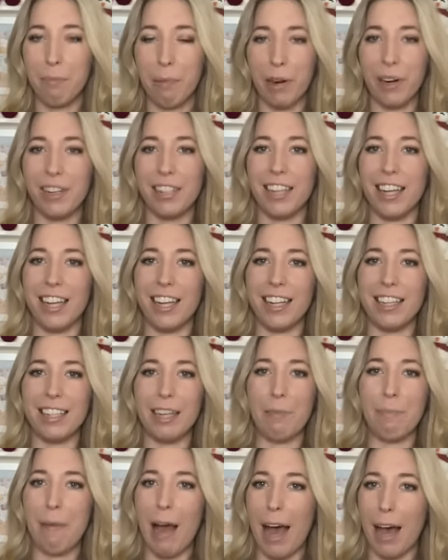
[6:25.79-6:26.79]
purses
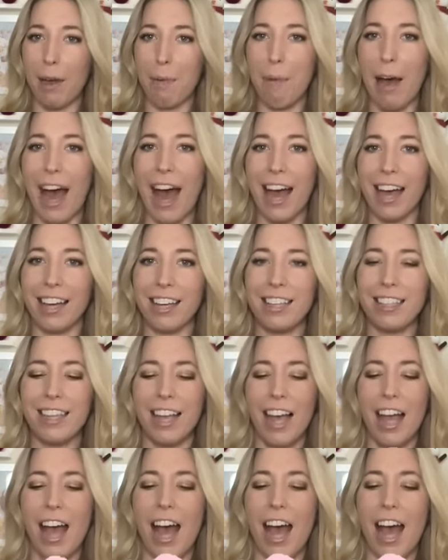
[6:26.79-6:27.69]
and backpacks.